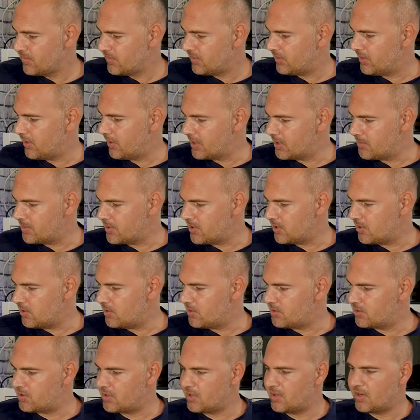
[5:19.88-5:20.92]
And I'm going to be
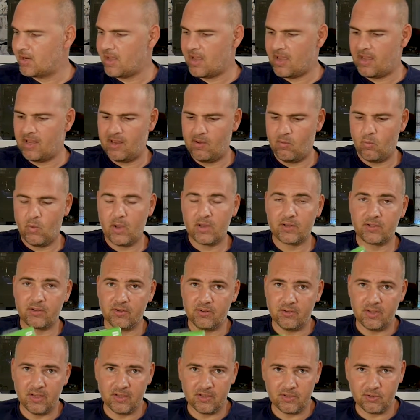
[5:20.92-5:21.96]
using a
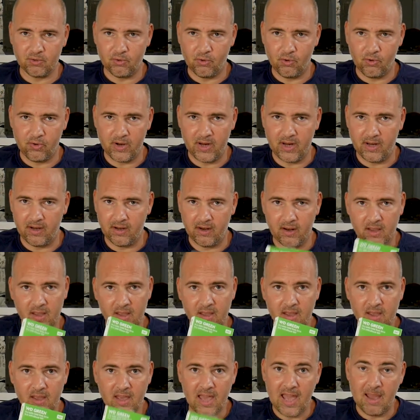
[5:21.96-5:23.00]
Western Digital Green
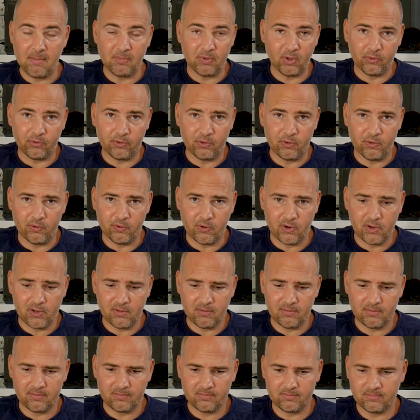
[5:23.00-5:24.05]
M.2
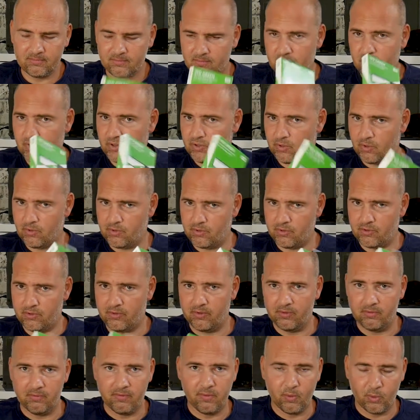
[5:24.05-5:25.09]
drive,
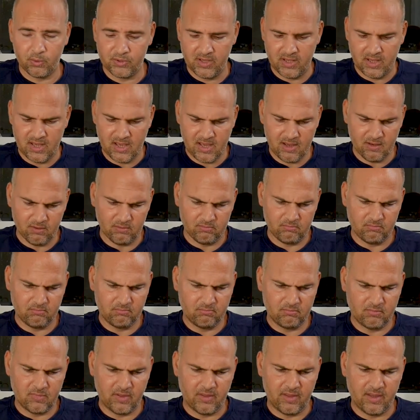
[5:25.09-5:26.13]
240 gig
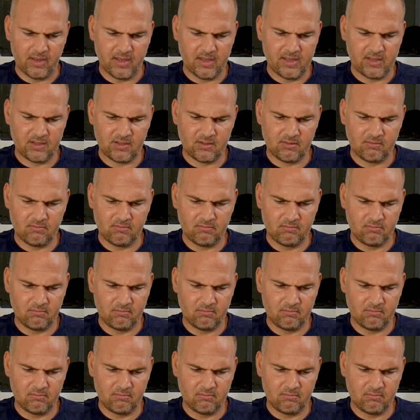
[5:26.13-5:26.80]
I think that is.